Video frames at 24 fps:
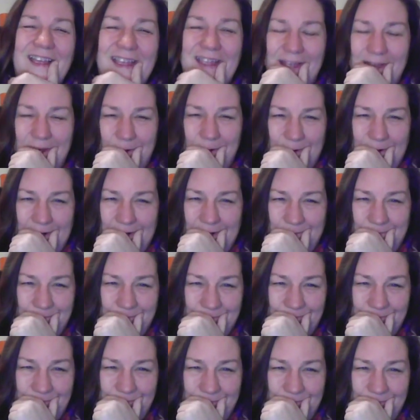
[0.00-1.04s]
Anyway,
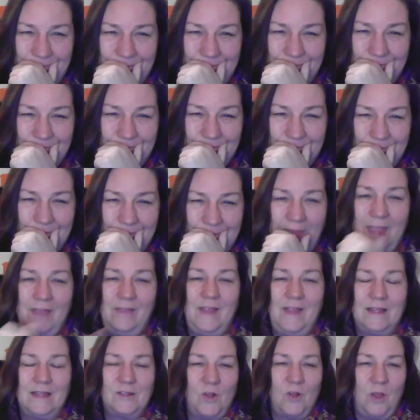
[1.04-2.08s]

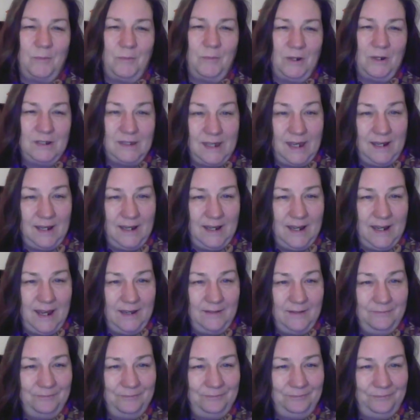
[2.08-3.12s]
that's all I'm going to say
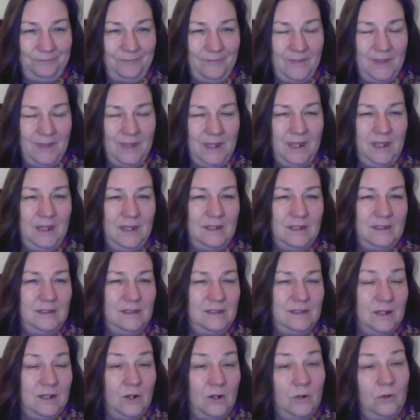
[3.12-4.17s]
today.
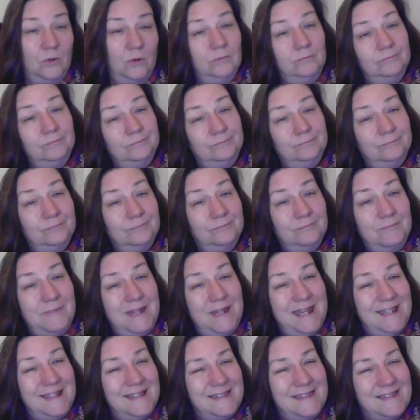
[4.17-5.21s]
So,
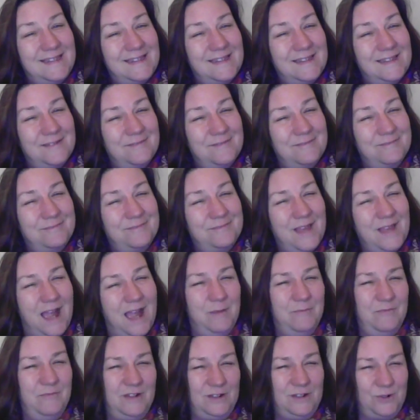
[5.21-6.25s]
peace.
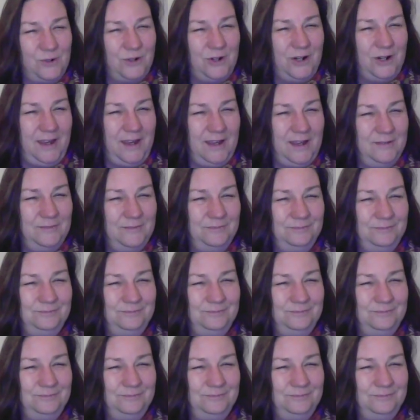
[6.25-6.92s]
I'm Victoria.